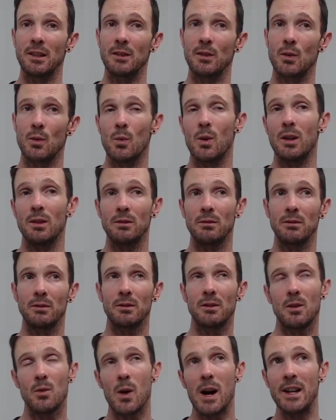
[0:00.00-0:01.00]
Well,
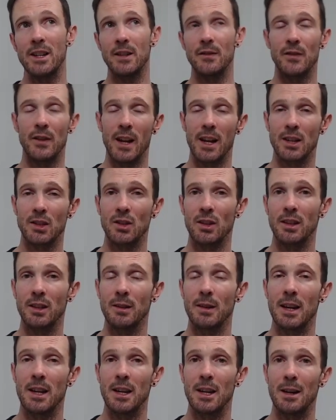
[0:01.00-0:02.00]
quite different actually.
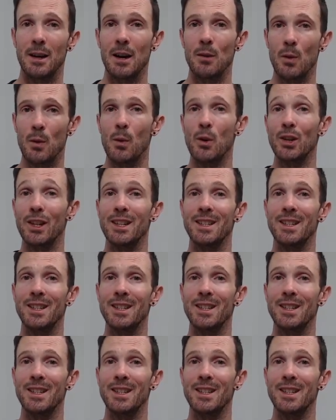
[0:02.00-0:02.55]
We won't get